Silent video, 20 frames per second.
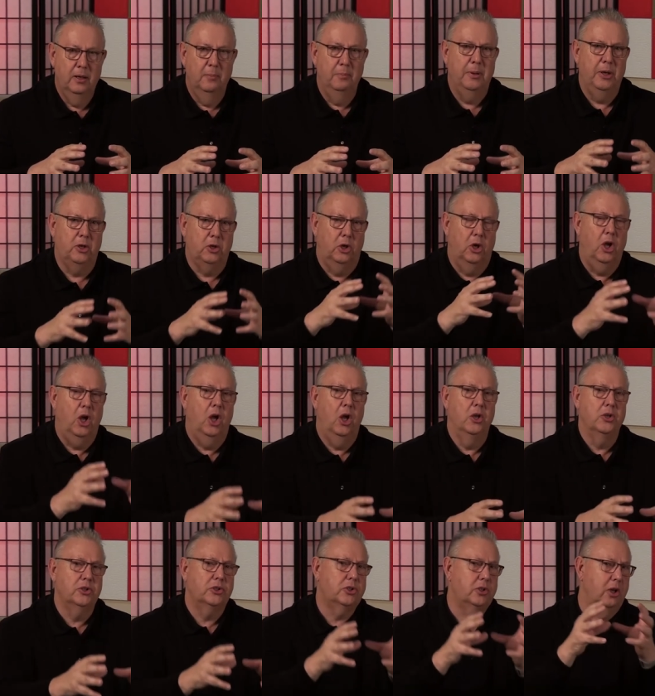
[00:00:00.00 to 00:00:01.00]

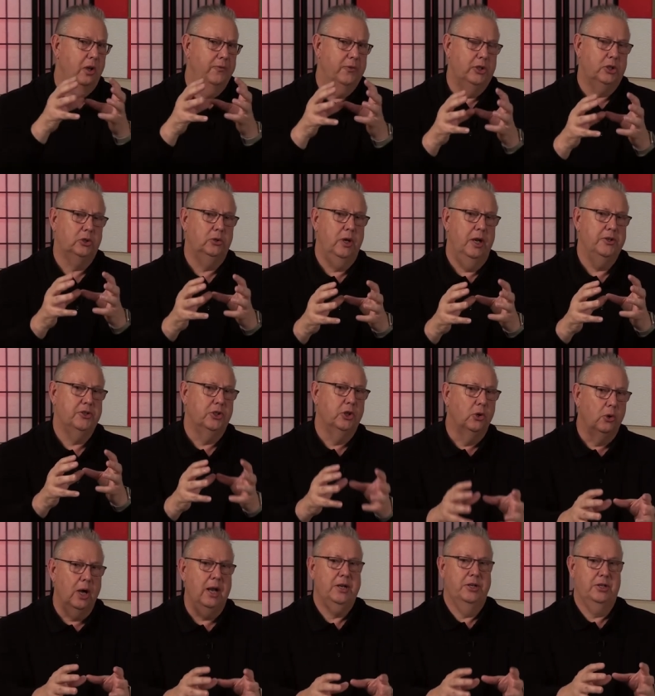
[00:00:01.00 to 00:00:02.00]
because of the
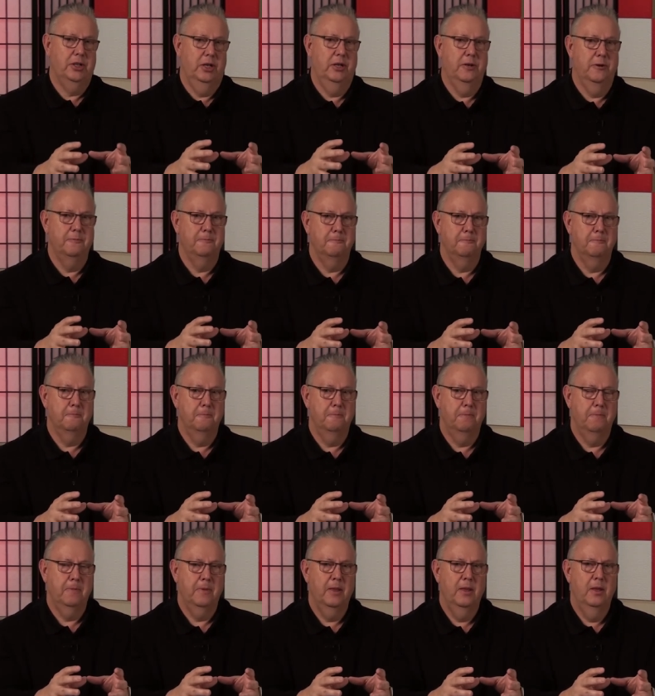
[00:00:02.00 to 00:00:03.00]
transgression
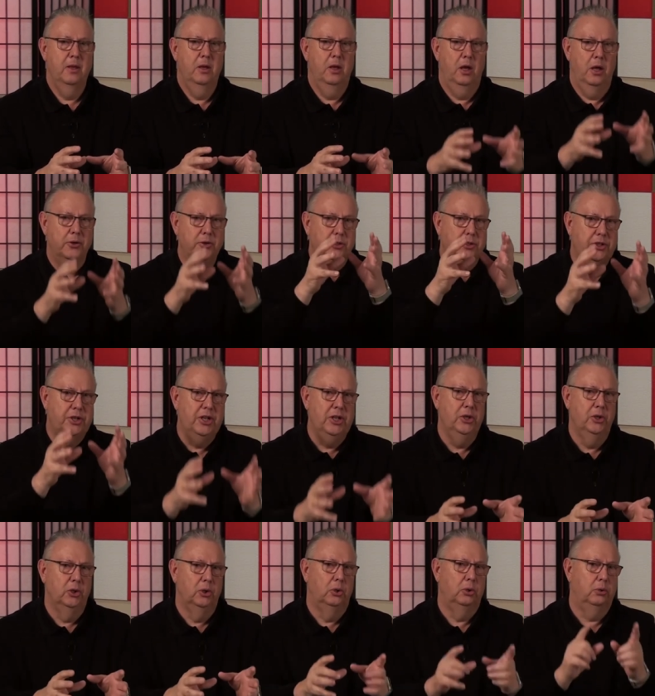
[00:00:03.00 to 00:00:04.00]

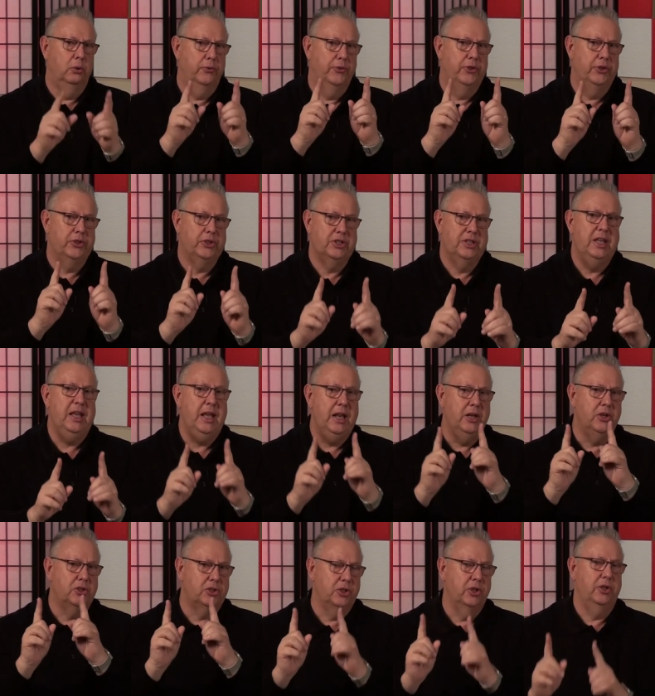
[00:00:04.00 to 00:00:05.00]
until the
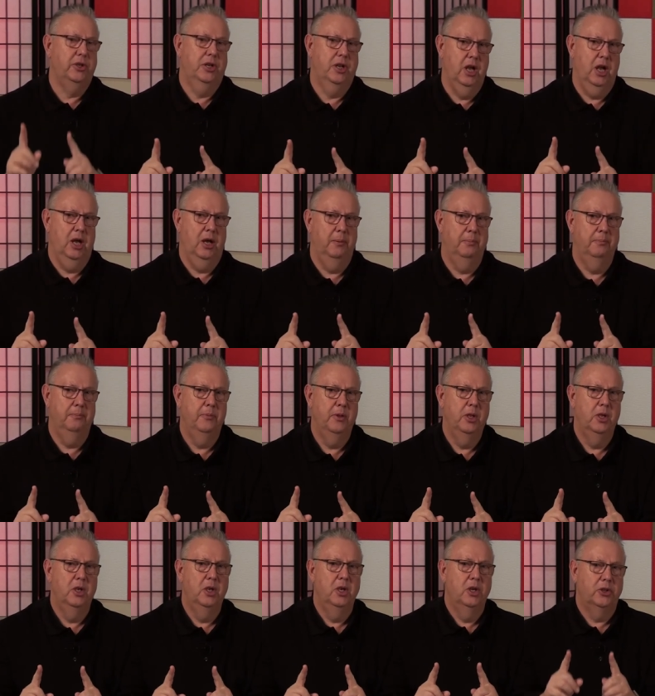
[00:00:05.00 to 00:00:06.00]
seed should come
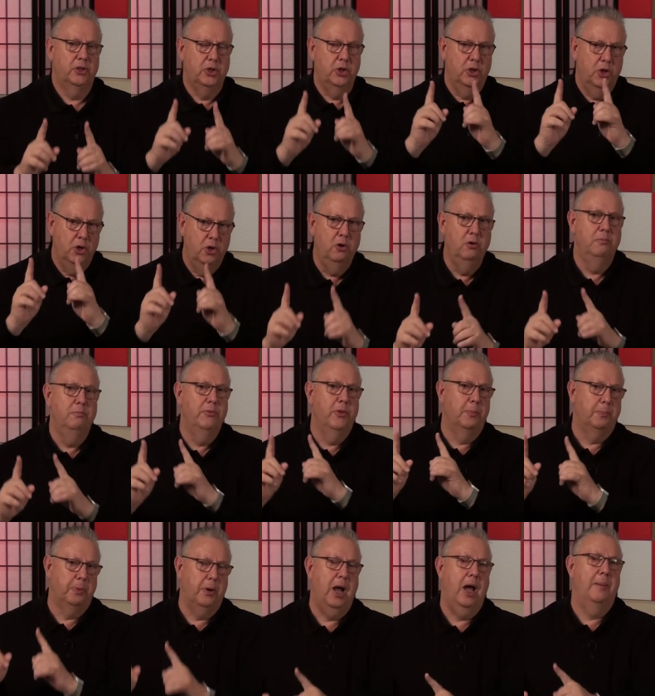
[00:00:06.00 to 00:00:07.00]
to whom
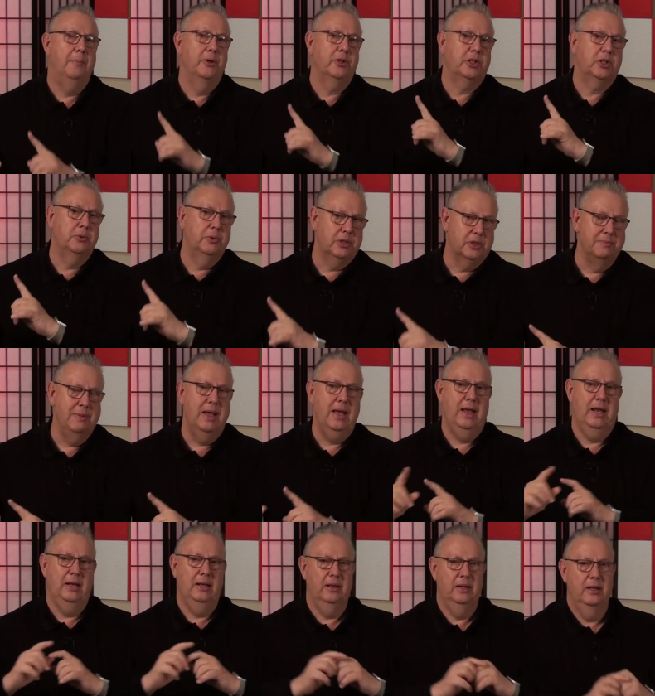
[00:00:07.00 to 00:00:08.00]
the promise was
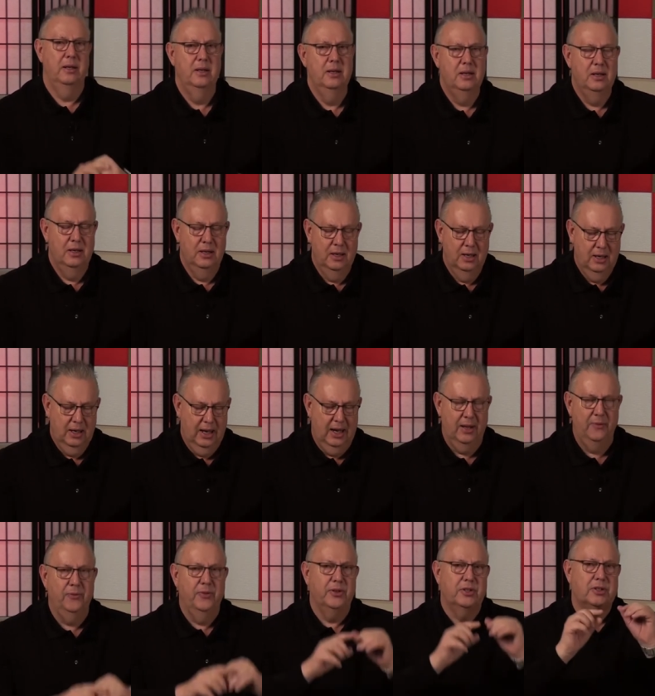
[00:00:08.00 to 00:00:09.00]
made.
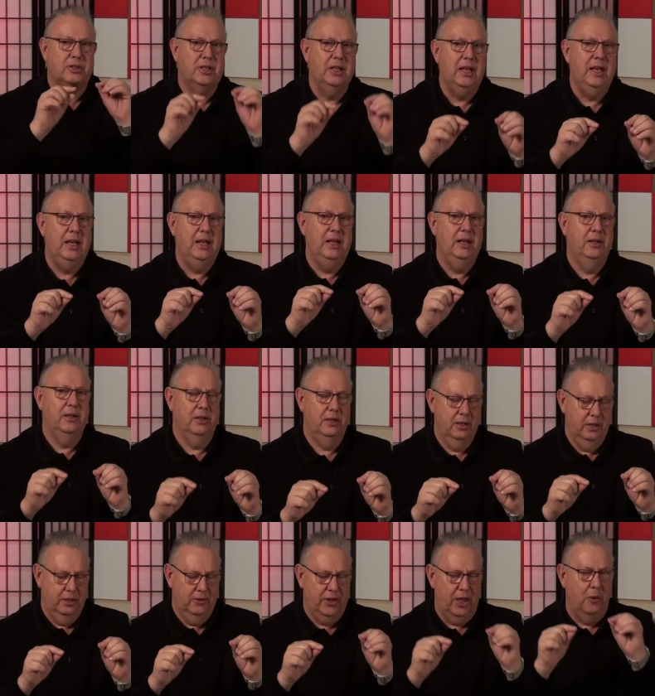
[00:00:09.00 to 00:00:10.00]
And the seed
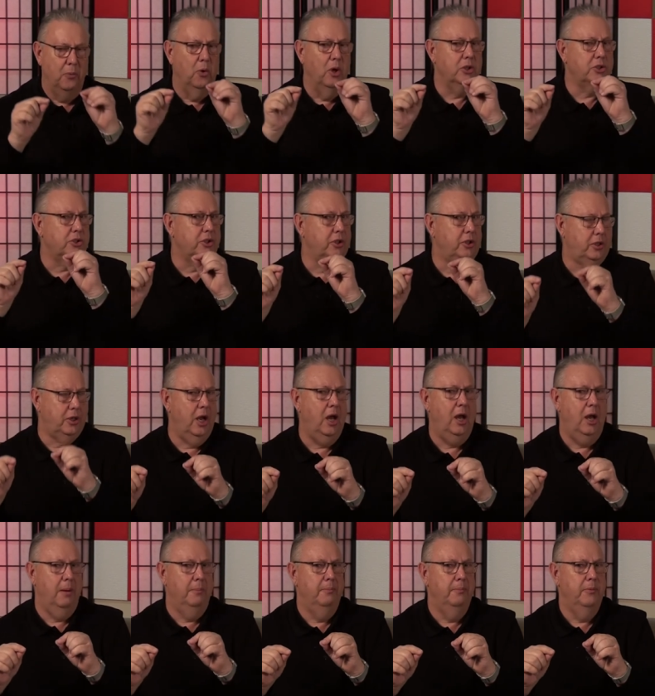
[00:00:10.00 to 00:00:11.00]
that was to
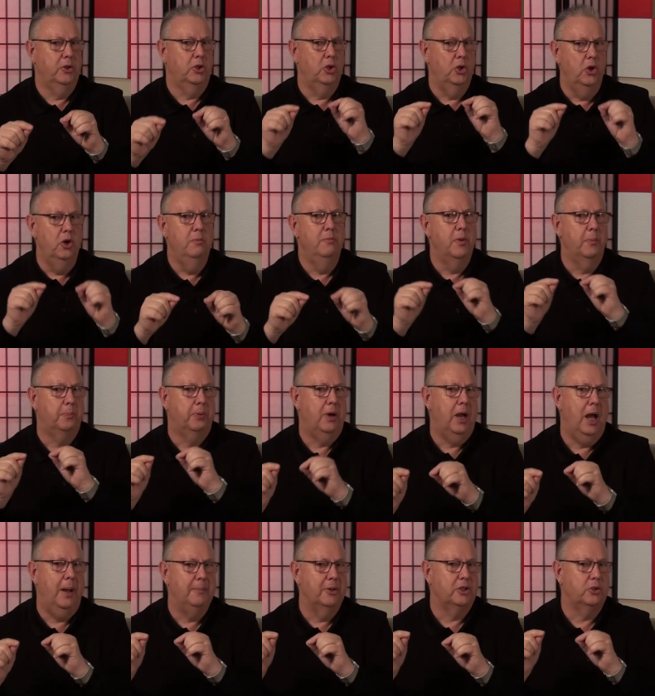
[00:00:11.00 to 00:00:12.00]
come, to whom the
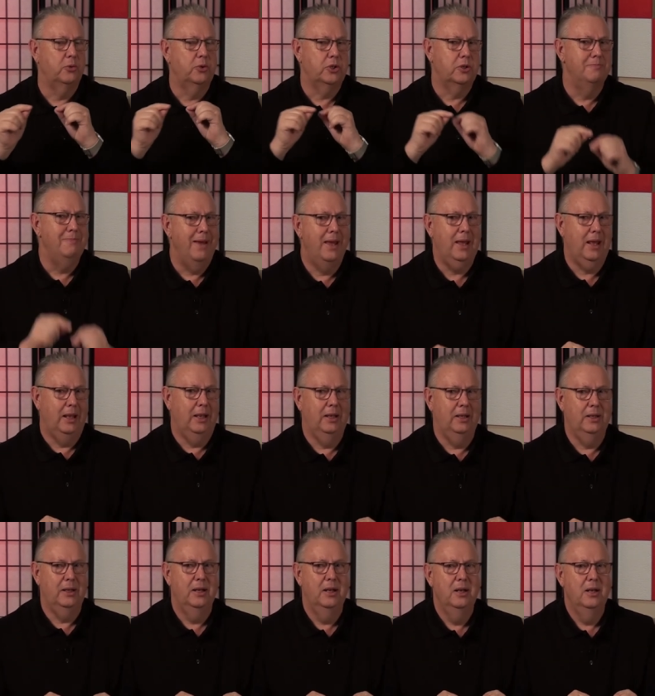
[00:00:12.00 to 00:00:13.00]
promise was
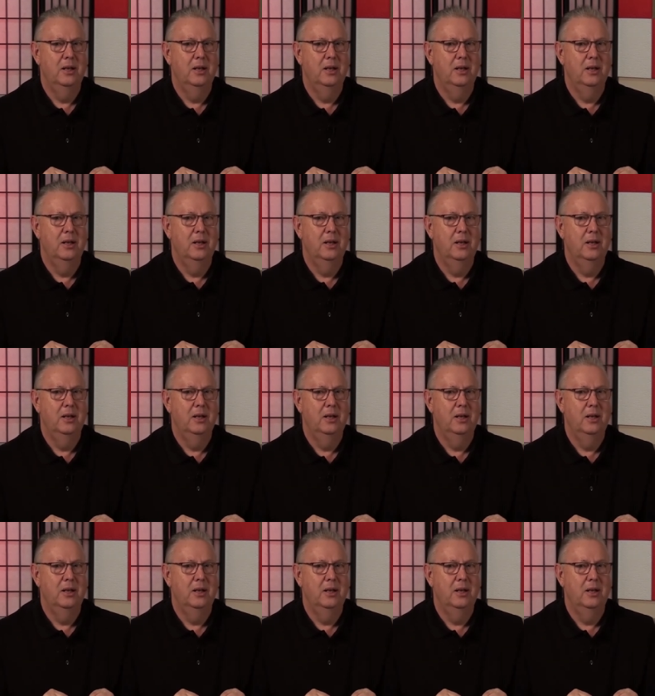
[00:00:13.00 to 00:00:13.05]
made,